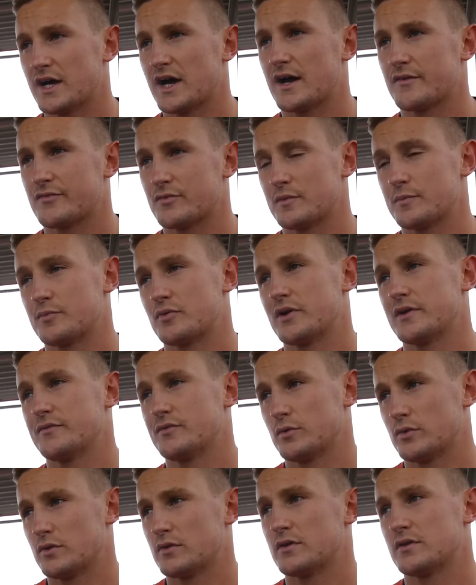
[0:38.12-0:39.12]
Yeah, from the
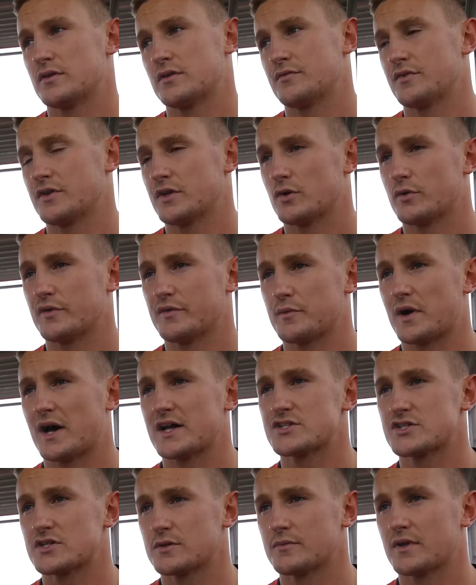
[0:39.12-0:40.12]
preview and the video we've
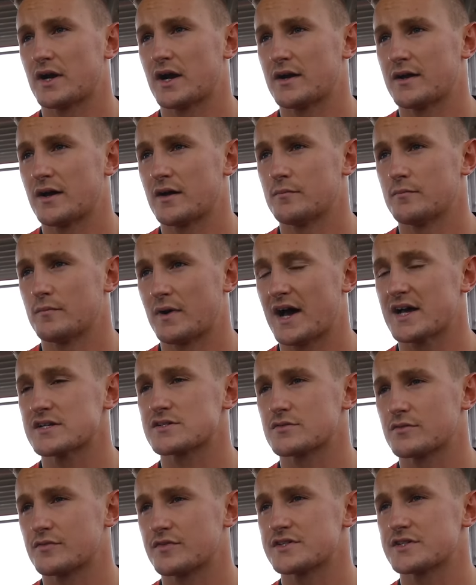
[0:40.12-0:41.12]
watched them, they're a
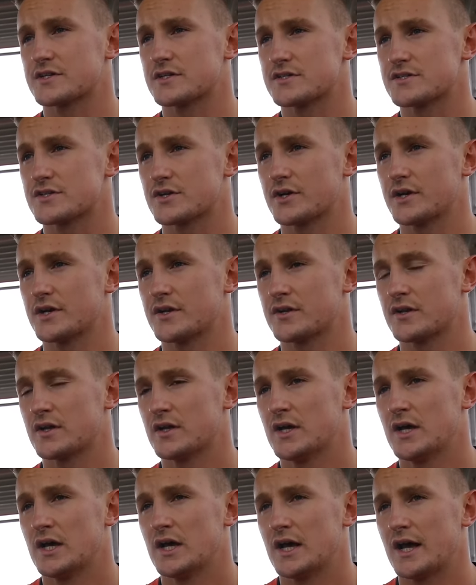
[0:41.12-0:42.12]
massive physical
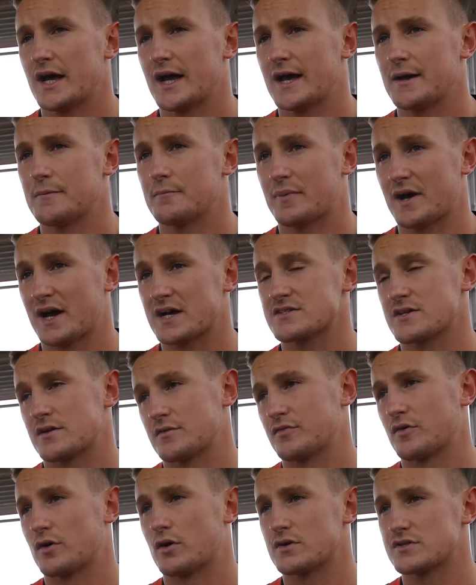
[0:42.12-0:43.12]
side. Backs
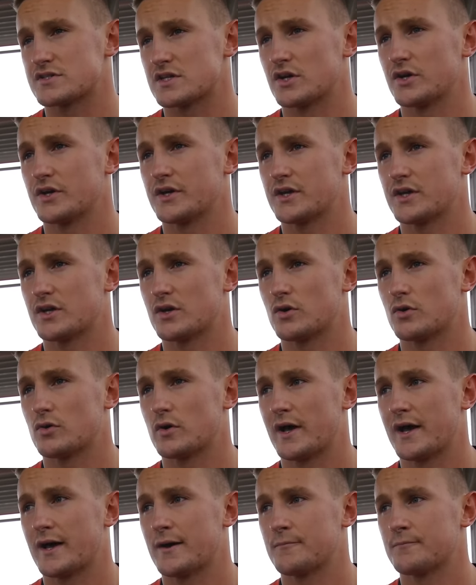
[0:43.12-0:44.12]
and forwards alike, you
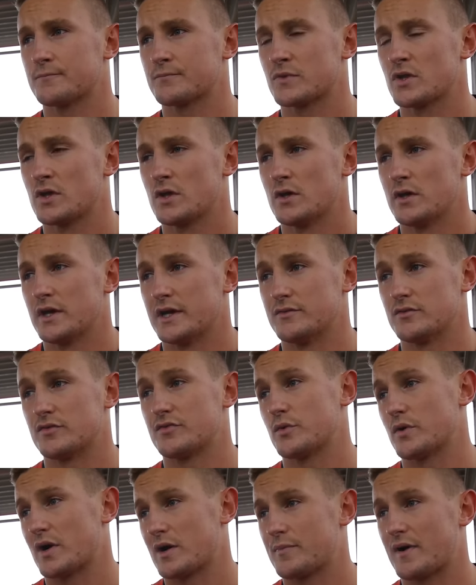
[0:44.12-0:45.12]
know, you have a
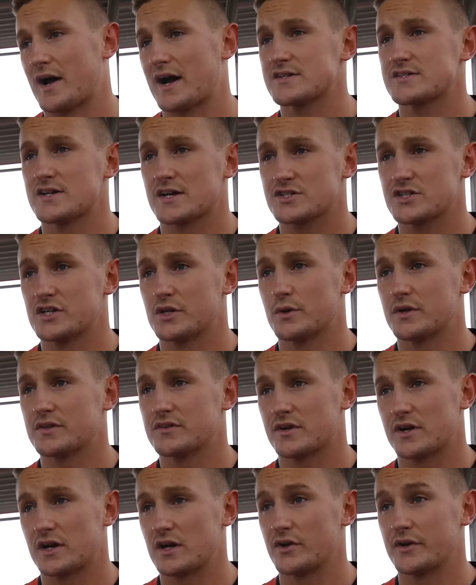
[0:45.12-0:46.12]
few of their backs actually going
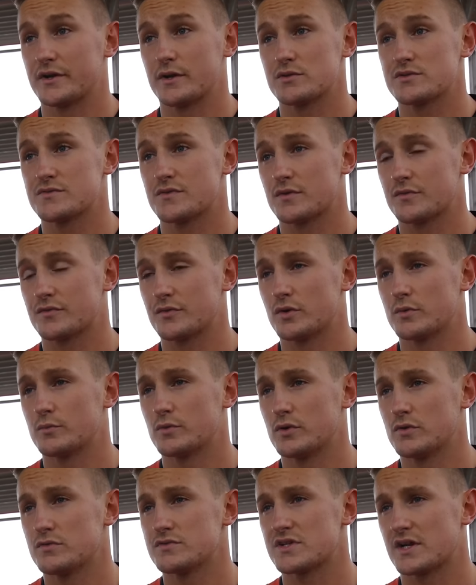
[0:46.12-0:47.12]
through their lineouts for a few of the
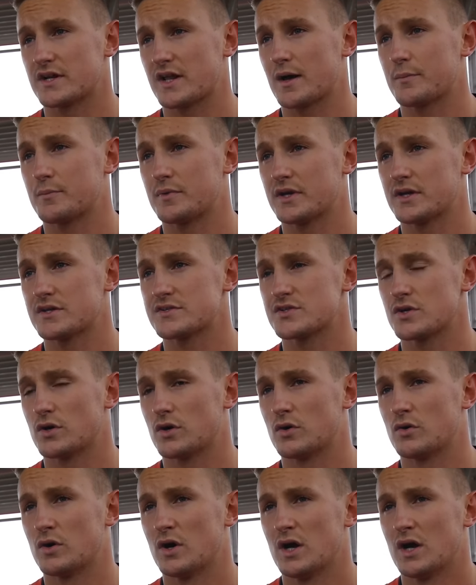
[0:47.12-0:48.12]
moves, they're that big,
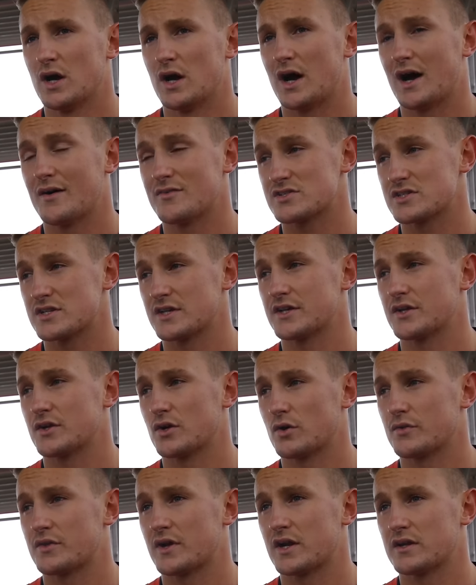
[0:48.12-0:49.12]
so obviously, you
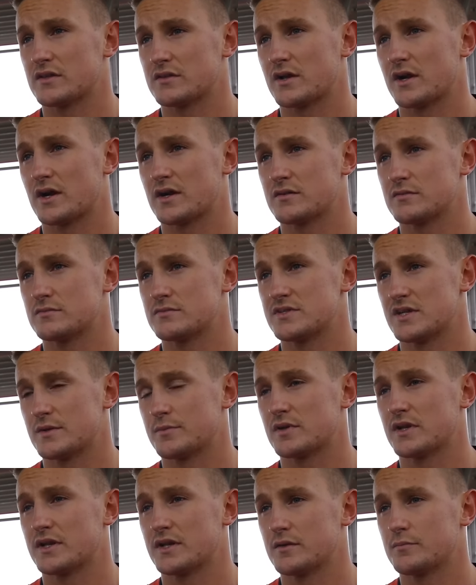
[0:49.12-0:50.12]
know, they're
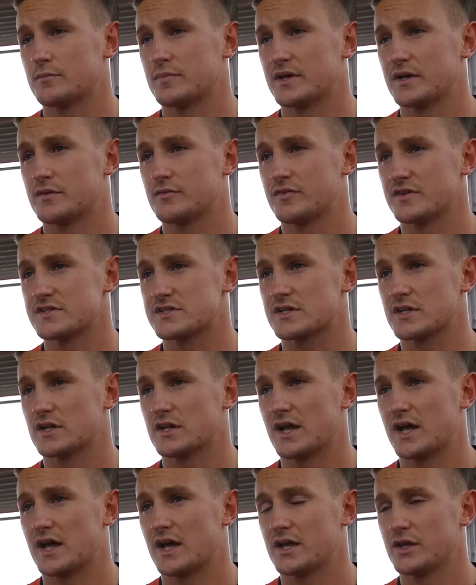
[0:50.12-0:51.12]
typically a big
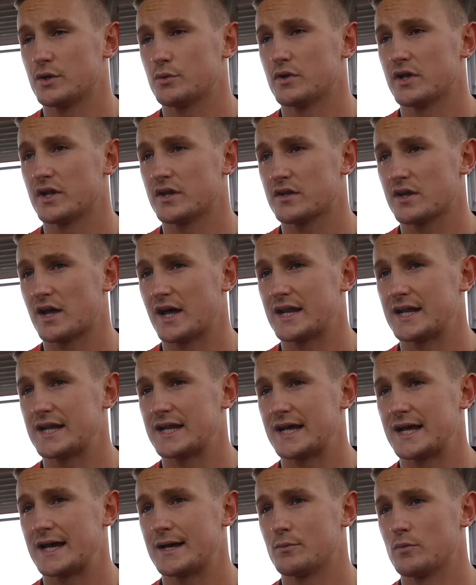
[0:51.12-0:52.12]
physical unit, and
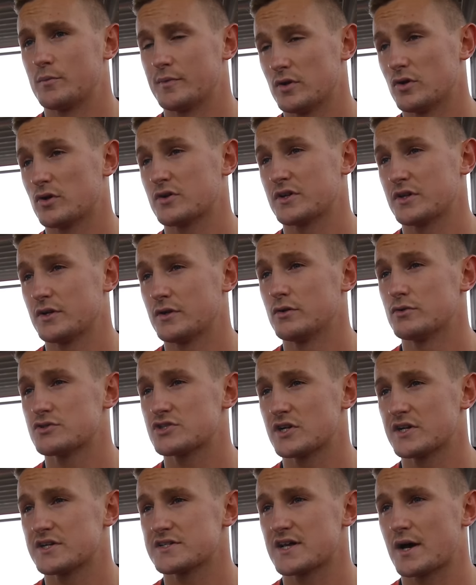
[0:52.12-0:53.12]
we'll be looking to
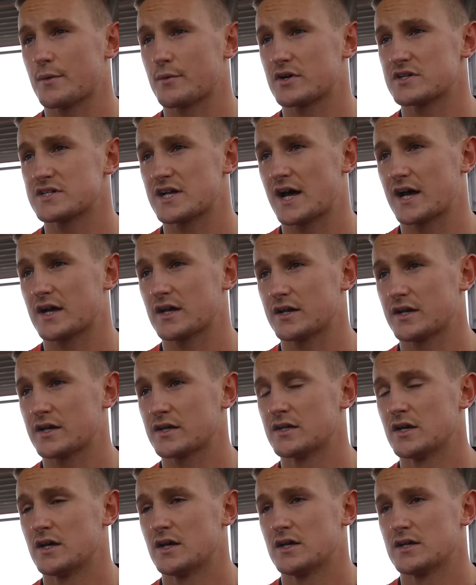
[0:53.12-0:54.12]
neutralise that with our
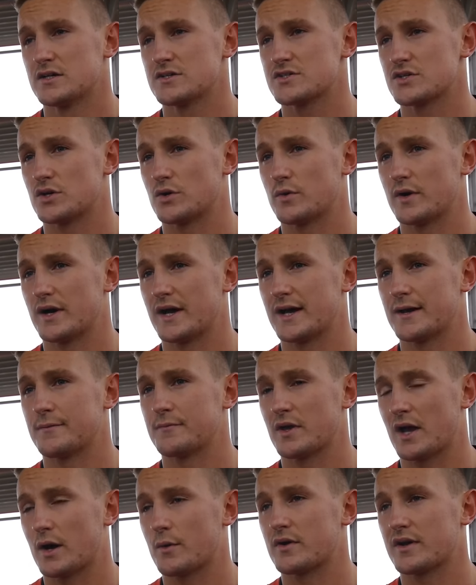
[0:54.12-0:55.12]
tackling, so
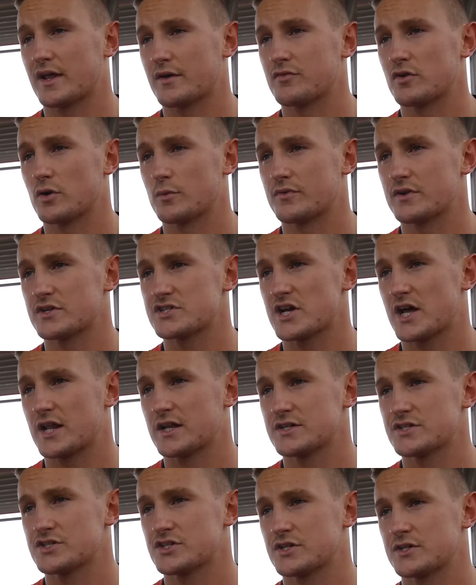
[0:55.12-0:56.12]
yeah, we're definitely up for the
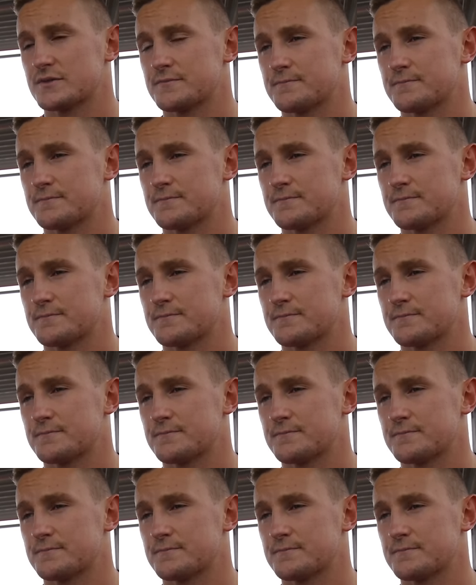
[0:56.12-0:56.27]
challenge.